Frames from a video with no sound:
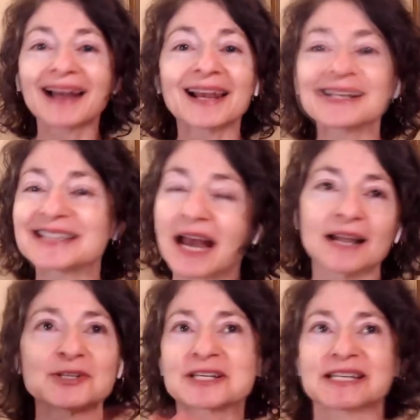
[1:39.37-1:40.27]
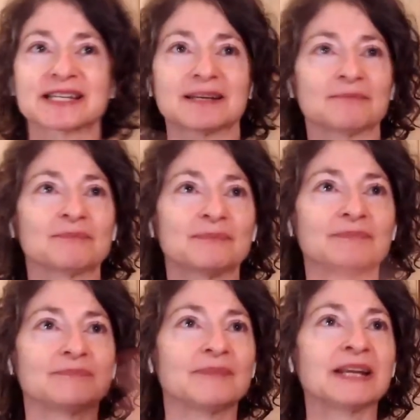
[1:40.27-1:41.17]
I, I like to kind of just
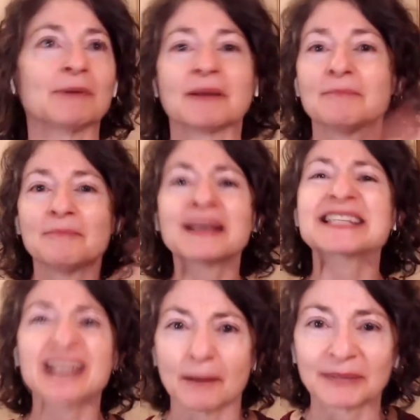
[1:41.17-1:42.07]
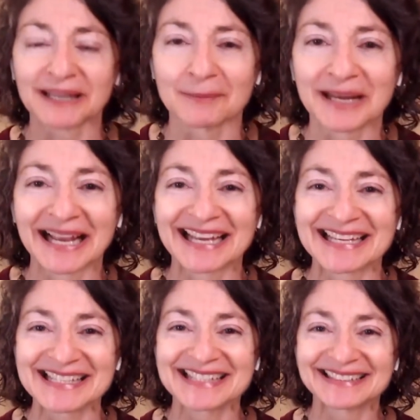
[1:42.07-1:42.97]
anyway mix it up a little bit, I
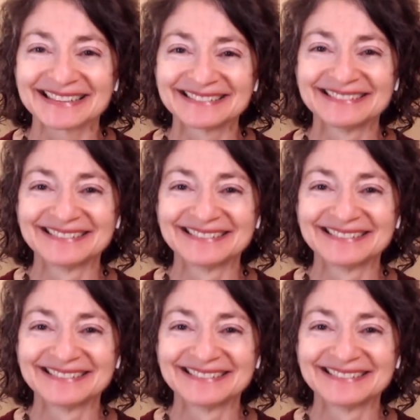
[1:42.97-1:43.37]
guess.